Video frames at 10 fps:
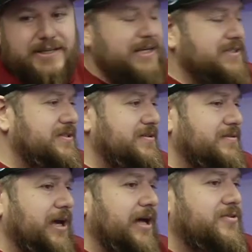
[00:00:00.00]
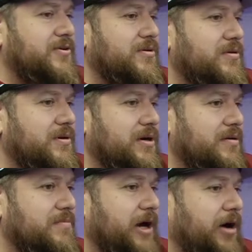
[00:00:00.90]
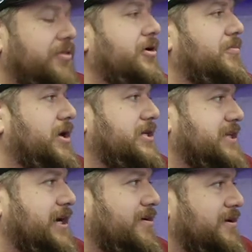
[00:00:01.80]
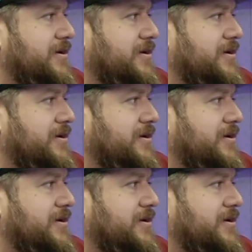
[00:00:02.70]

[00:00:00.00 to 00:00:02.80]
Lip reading: it's gotten to a healthier place now, and